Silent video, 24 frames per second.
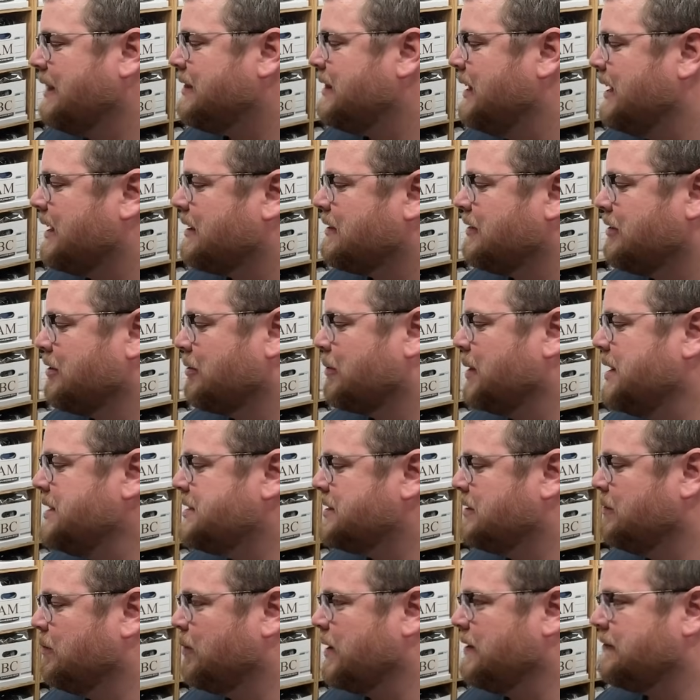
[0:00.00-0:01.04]
think the
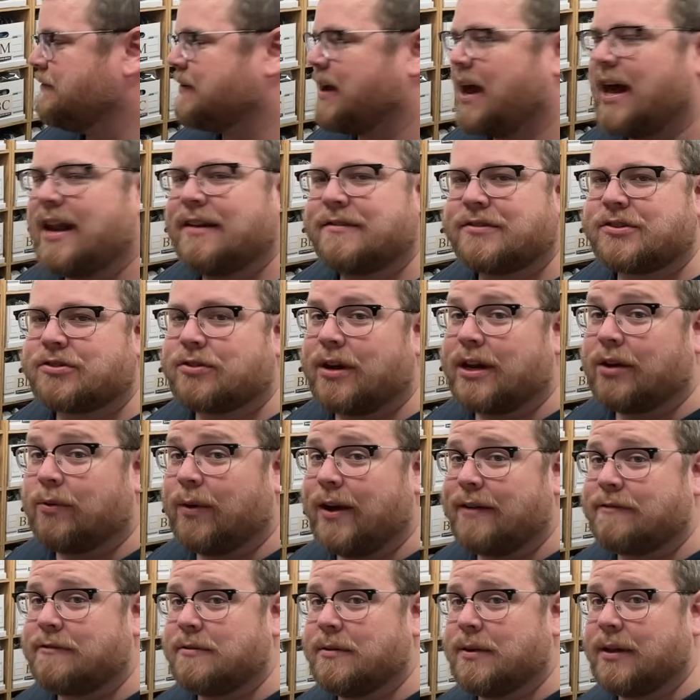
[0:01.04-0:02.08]
reason we've kind of strayed
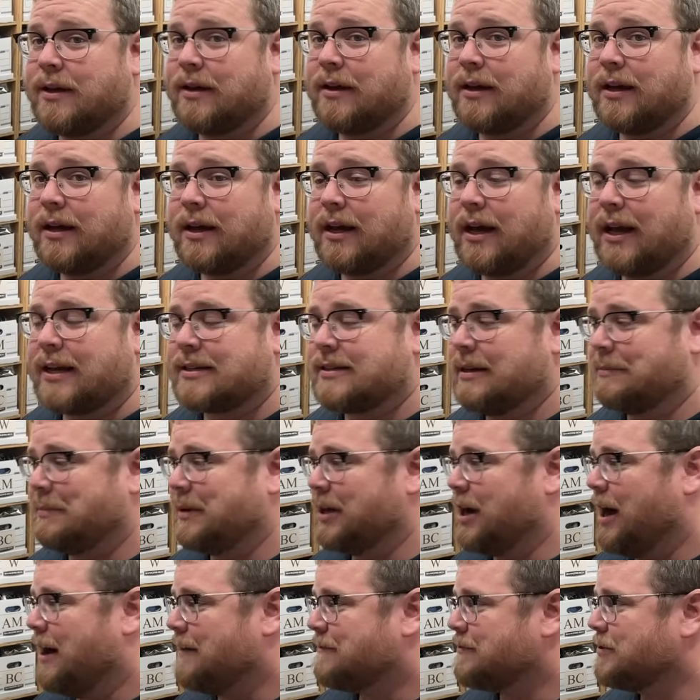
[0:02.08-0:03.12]
away from the uh,
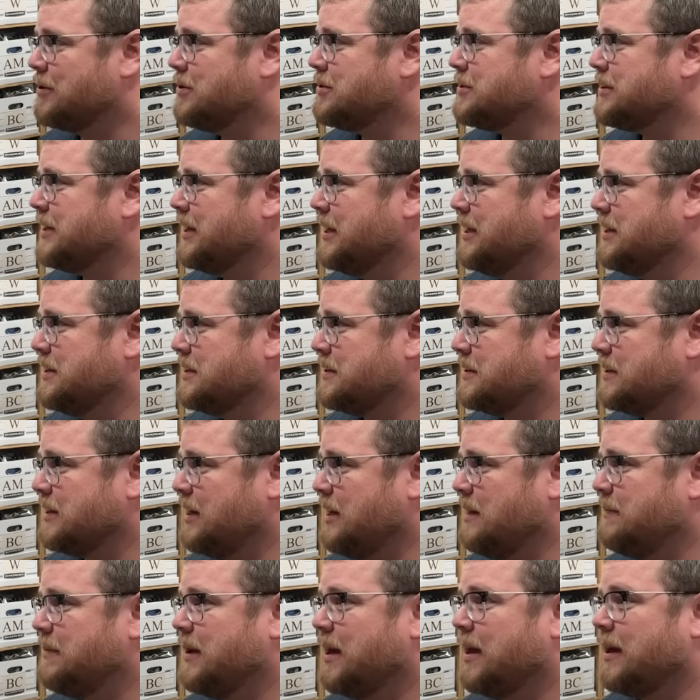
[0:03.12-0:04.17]
accepting offers is
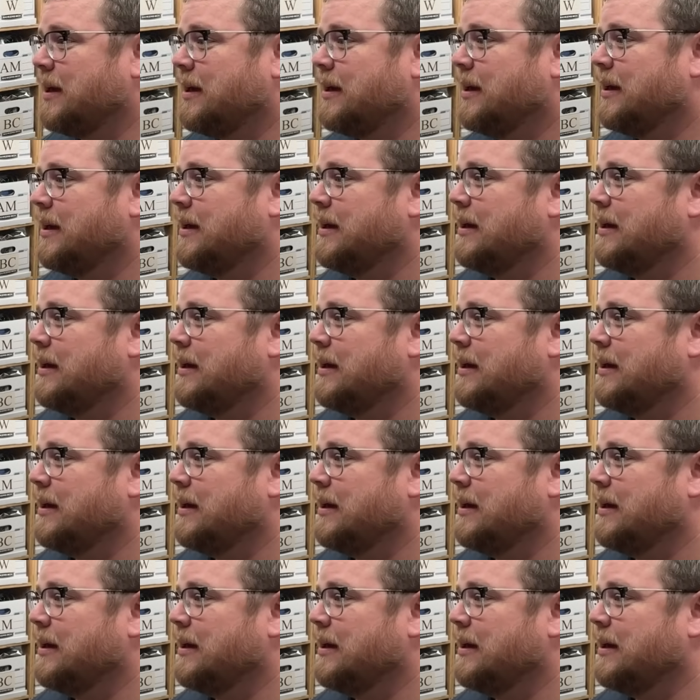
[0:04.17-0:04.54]
eBay